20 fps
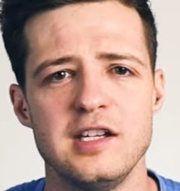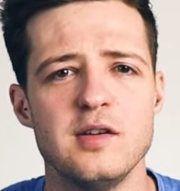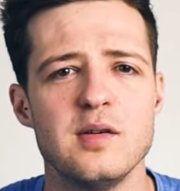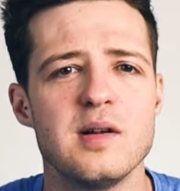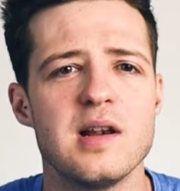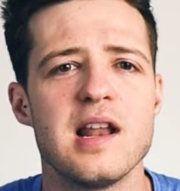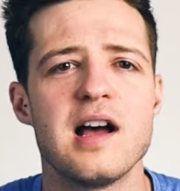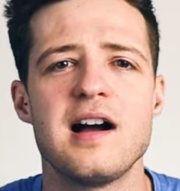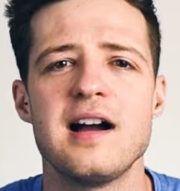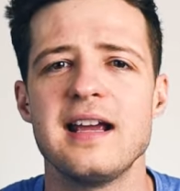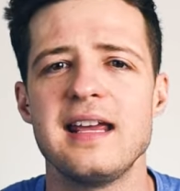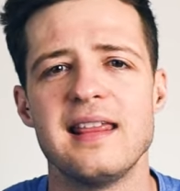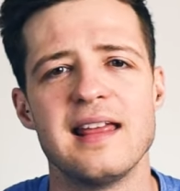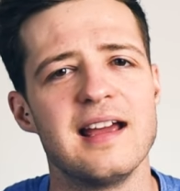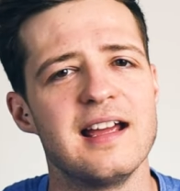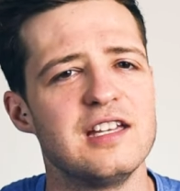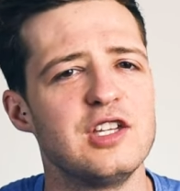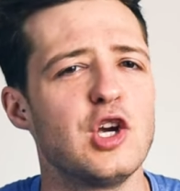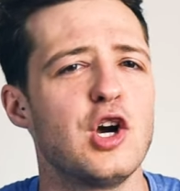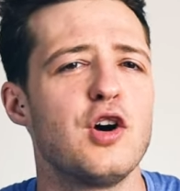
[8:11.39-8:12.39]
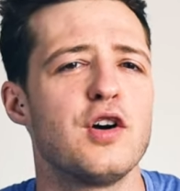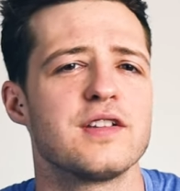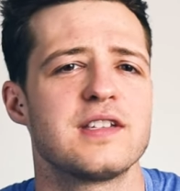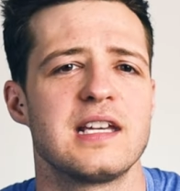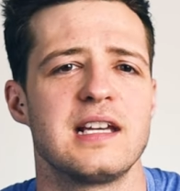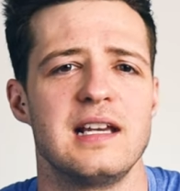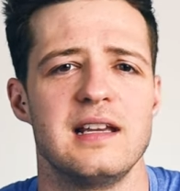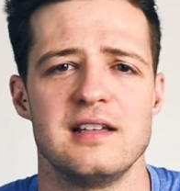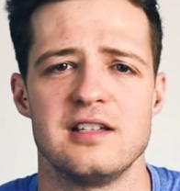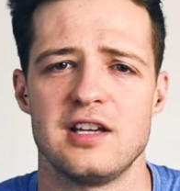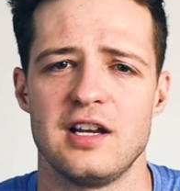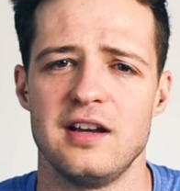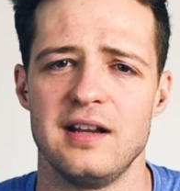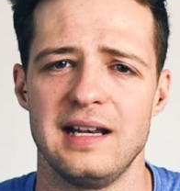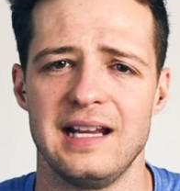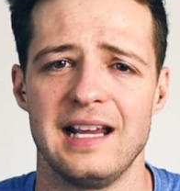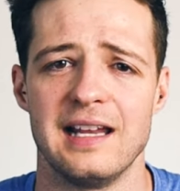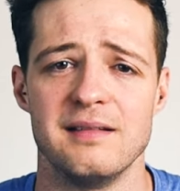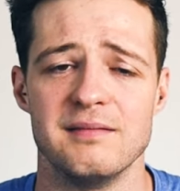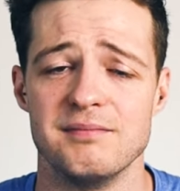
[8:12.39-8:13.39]
You lie there tossing and
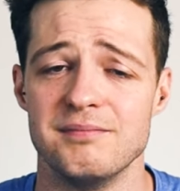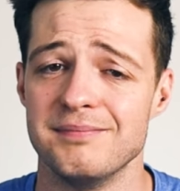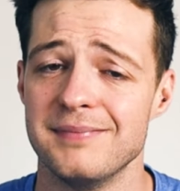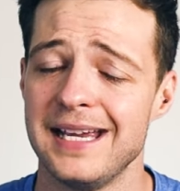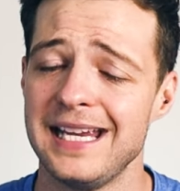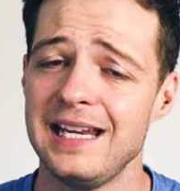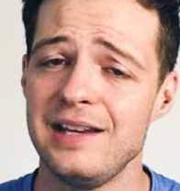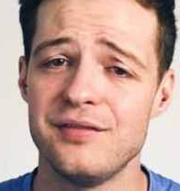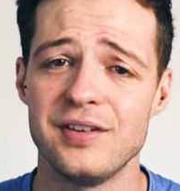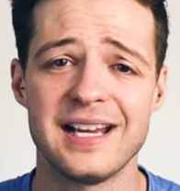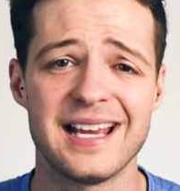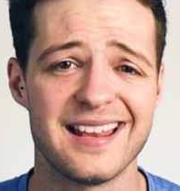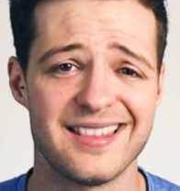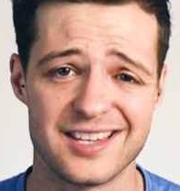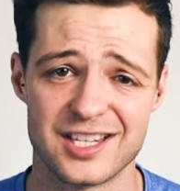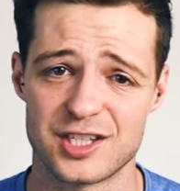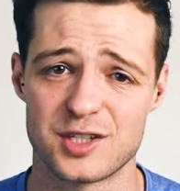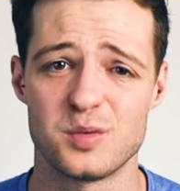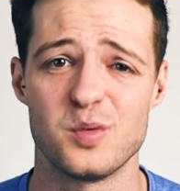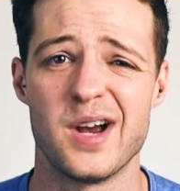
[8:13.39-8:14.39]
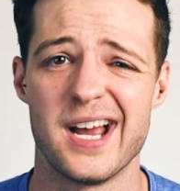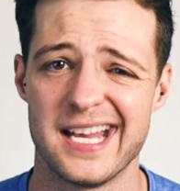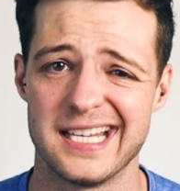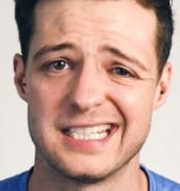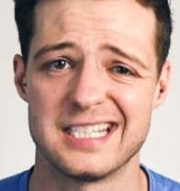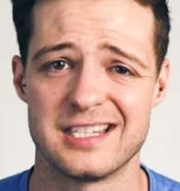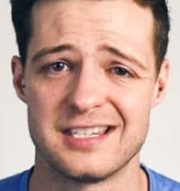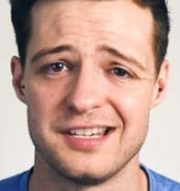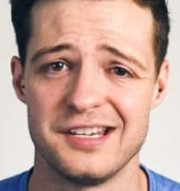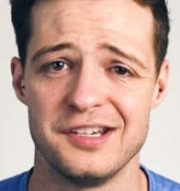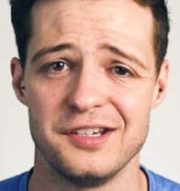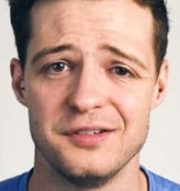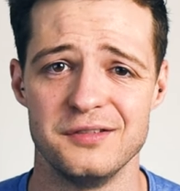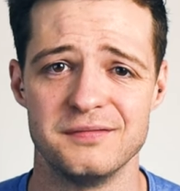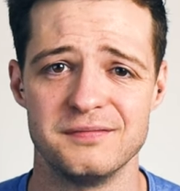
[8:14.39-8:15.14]
turning and may even get the sweats too.